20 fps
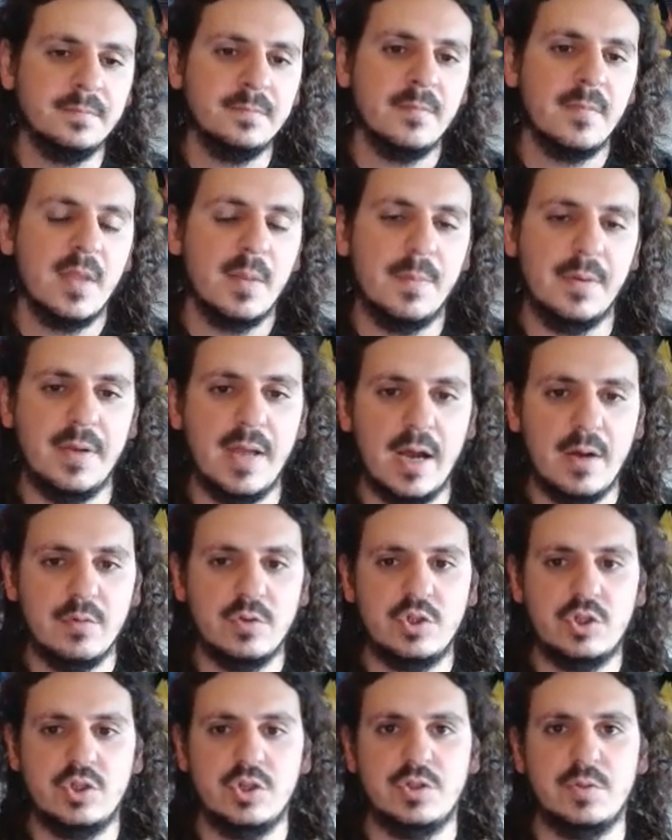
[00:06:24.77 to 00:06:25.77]
But now
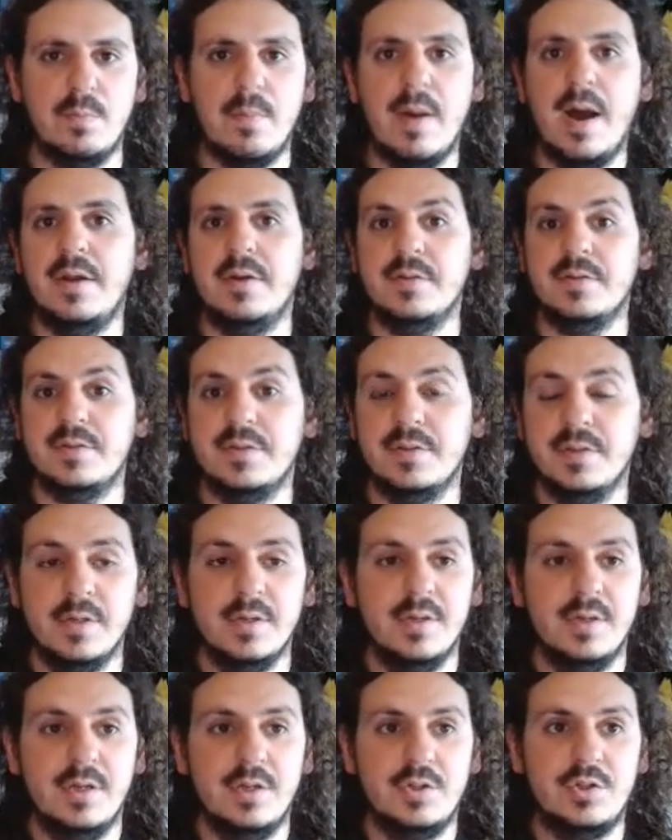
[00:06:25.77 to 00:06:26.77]
it's just miners.
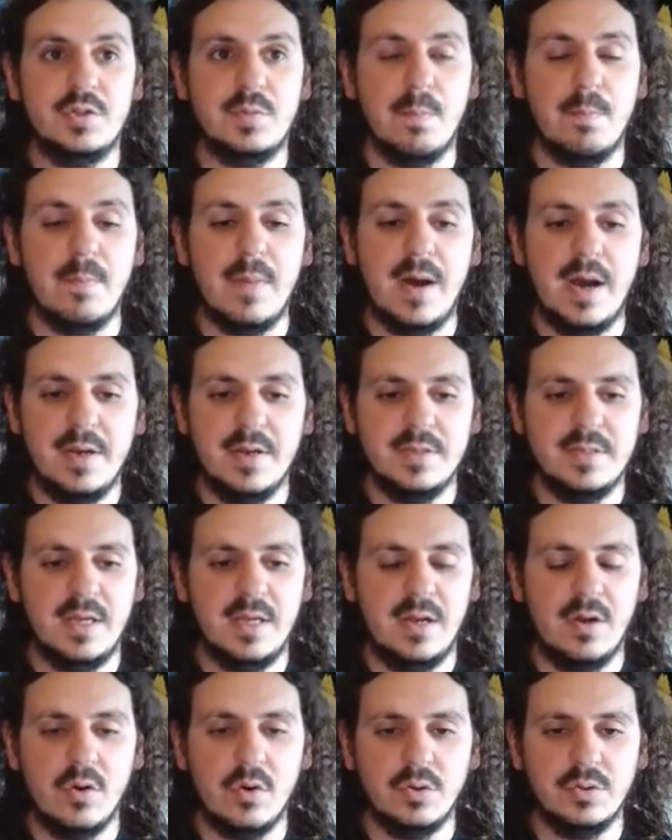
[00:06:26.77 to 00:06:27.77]
It's just miners that
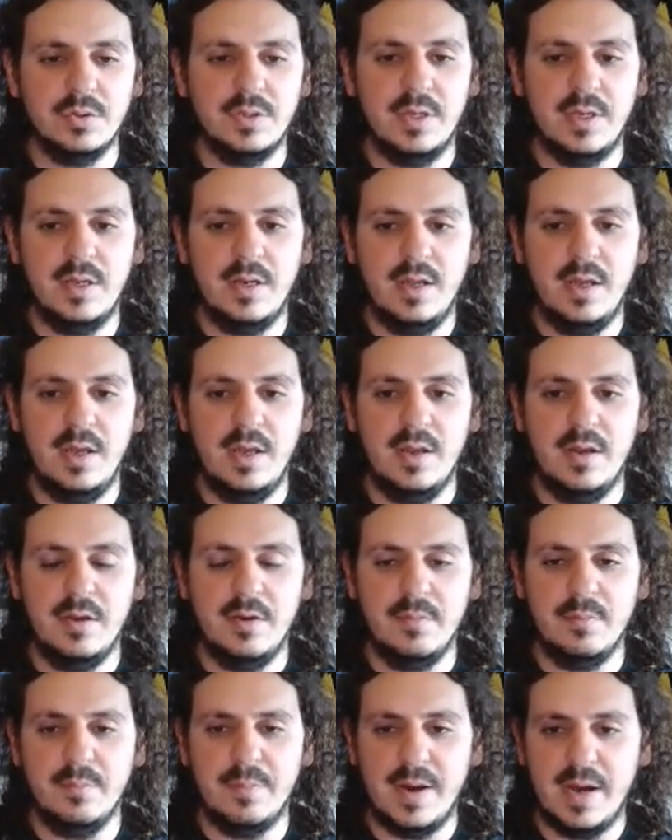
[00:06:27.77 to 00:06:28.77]
are holding it
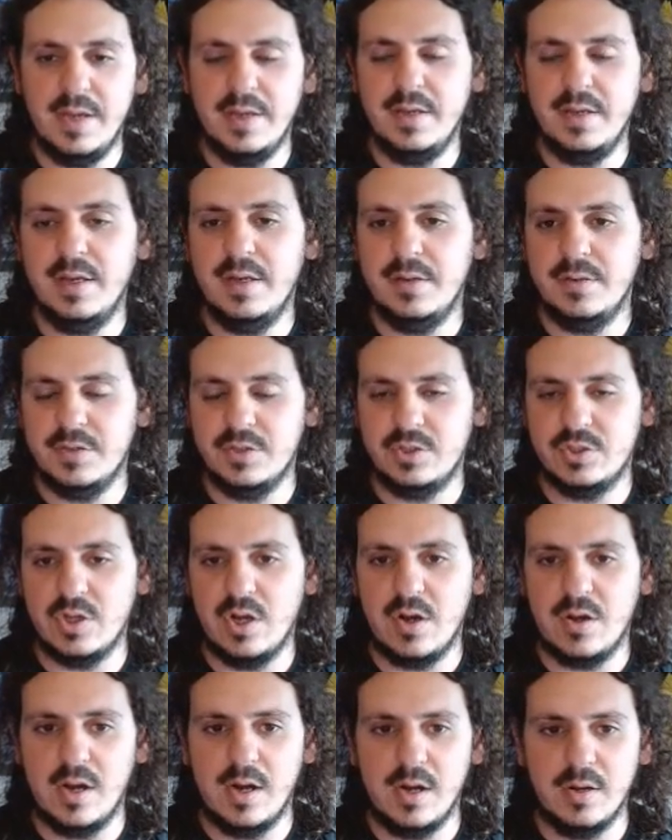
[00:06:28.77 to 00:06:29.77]
and buying it to
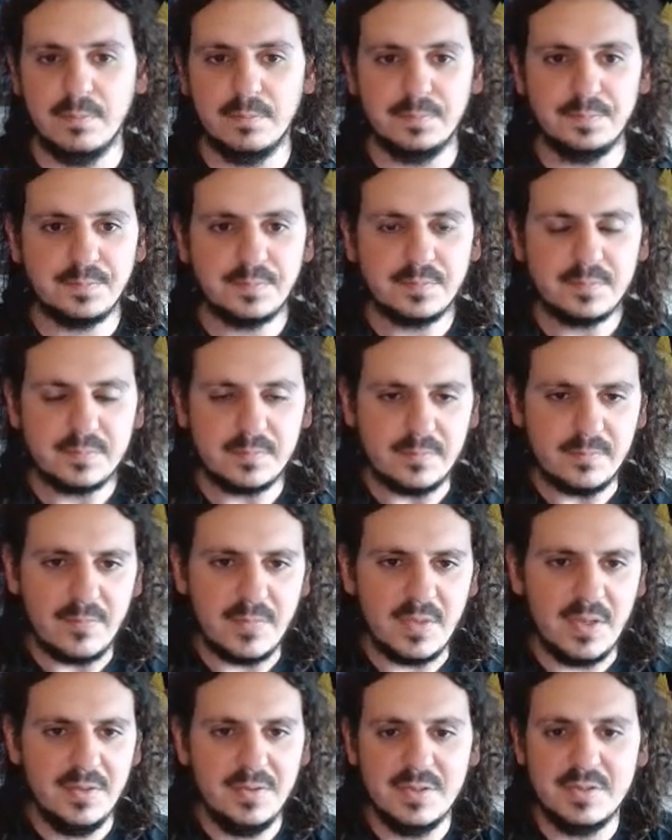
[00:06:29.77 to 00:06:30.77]
stock up.
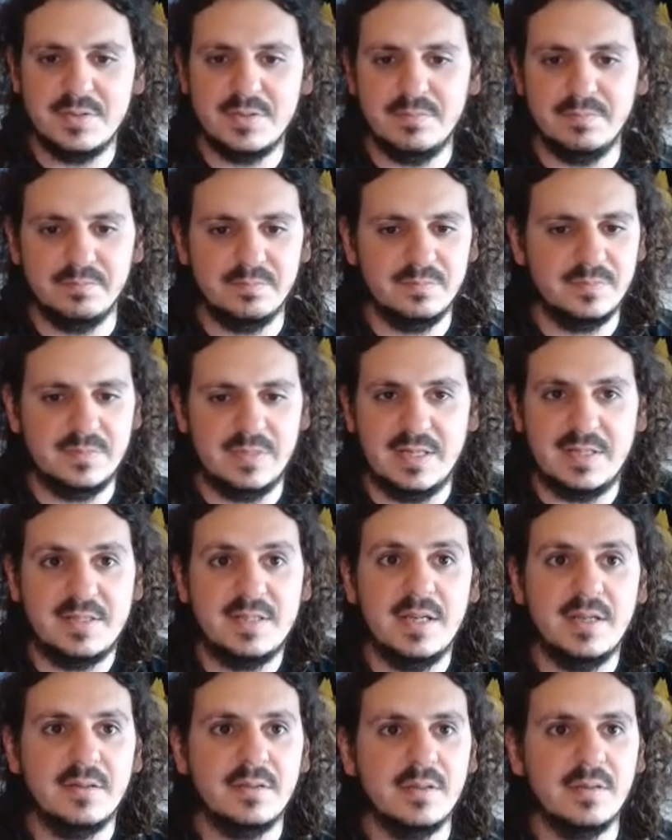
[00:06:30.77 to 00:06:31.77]
That's
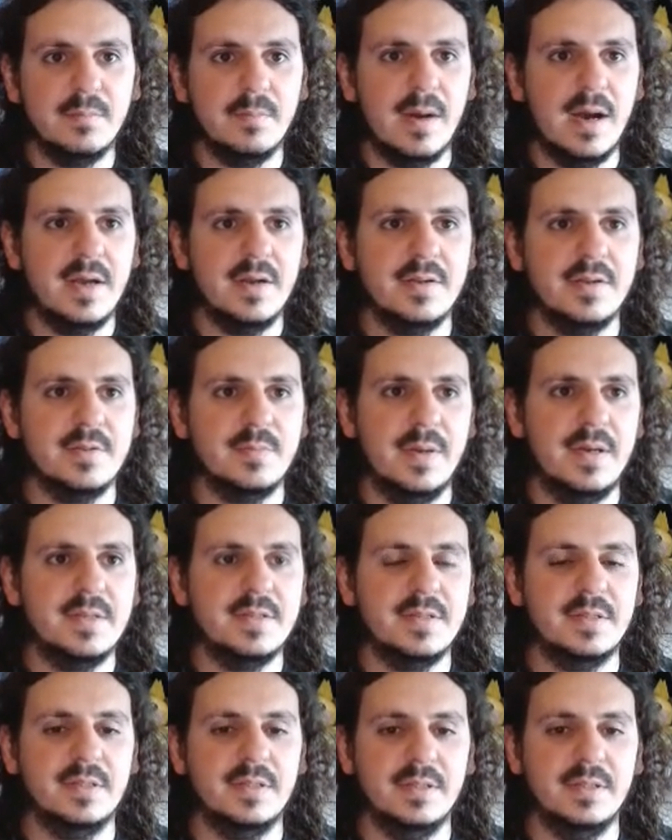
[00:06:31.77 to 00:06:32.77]
it. Miners,
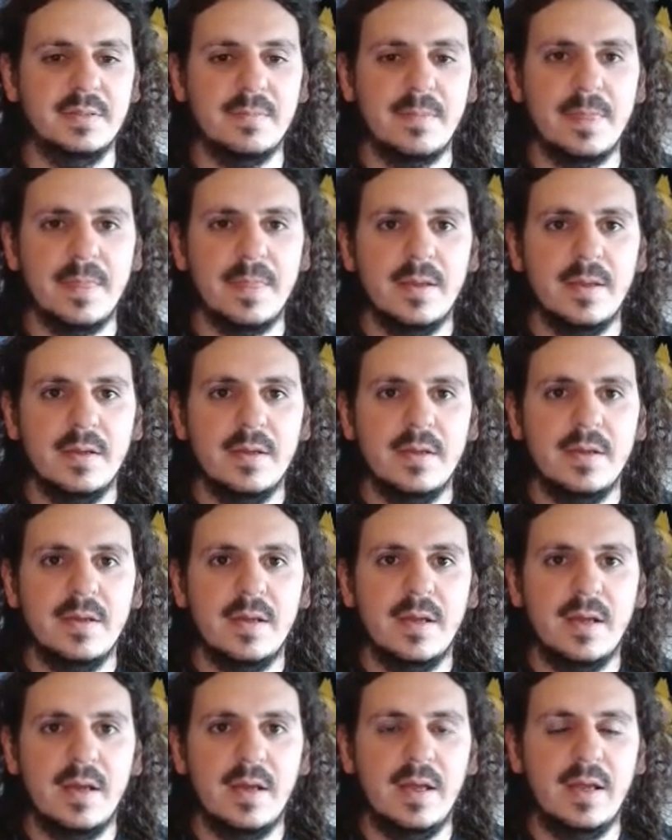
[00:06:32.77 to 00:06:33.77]
basically.
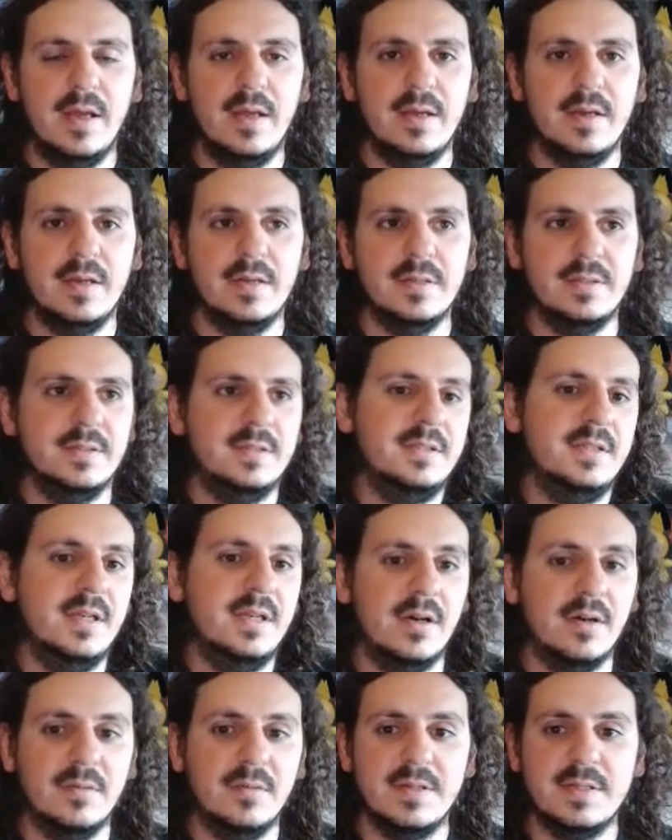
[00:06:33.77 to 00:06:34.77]
And, you
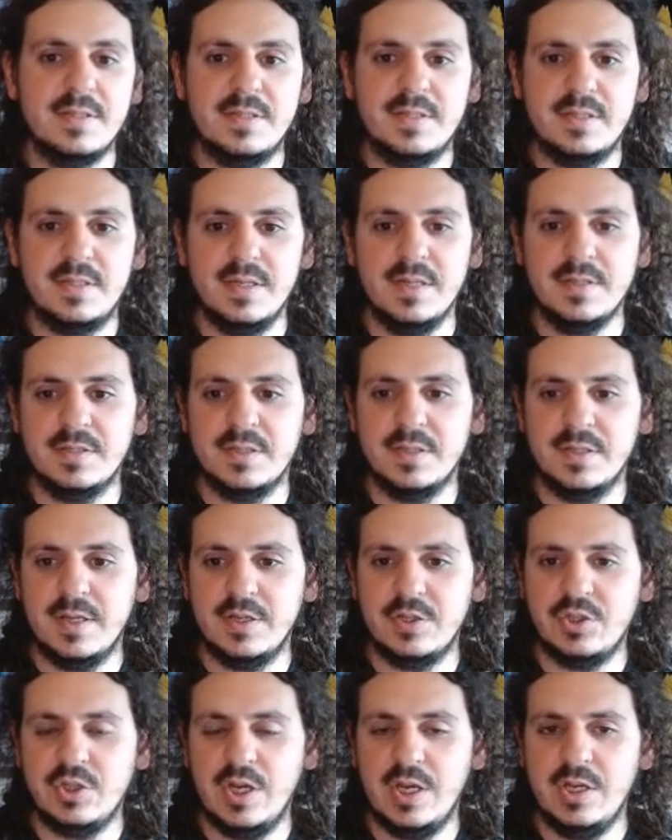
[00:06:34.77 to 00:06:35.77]
know, it's until that
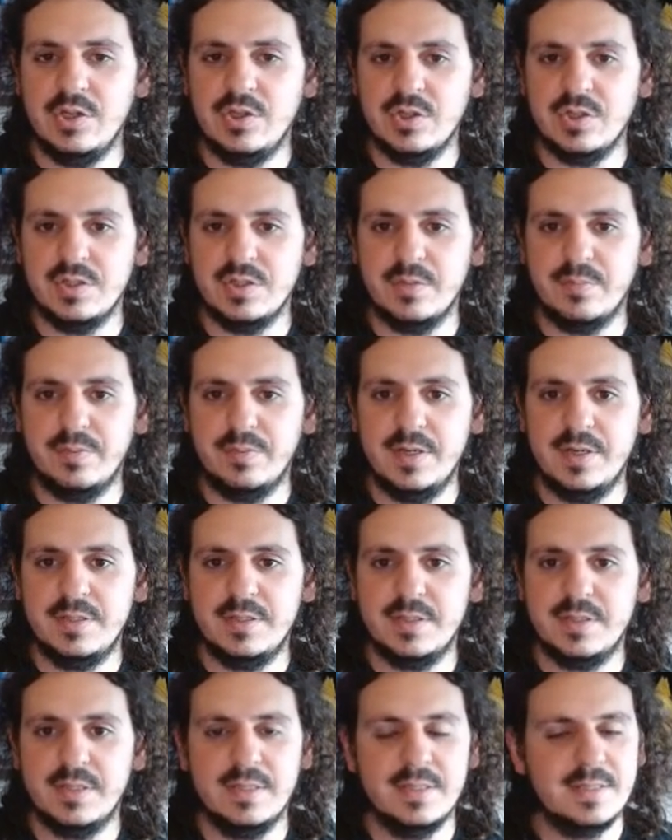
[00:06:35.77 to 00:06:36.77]
changes, the
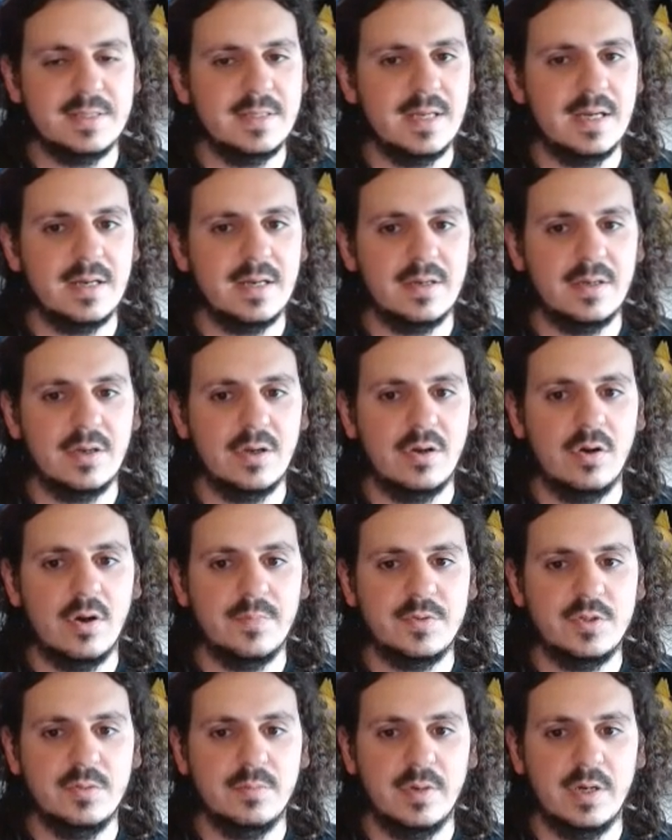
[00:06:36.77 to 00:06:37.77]
price is not going to go up
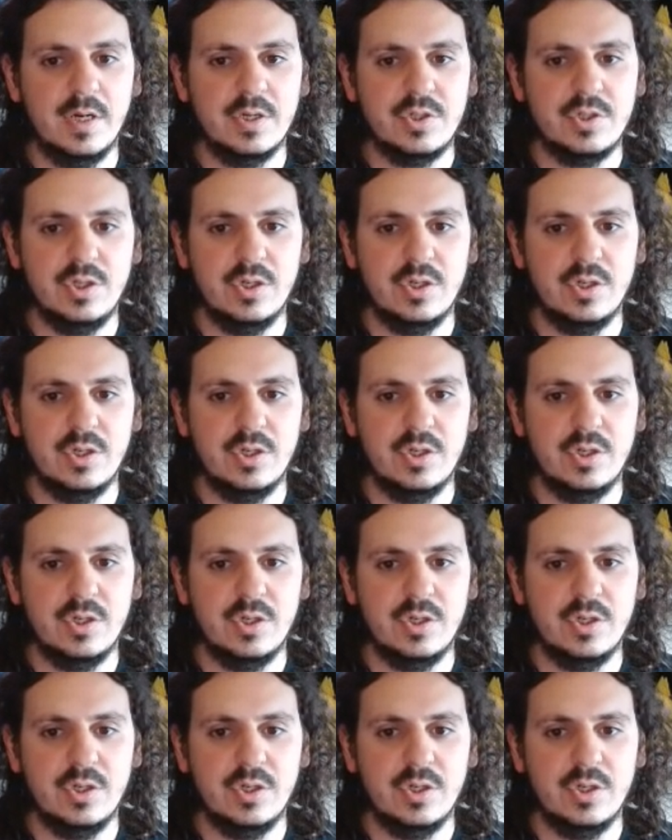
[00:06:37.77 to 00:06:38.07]
too much.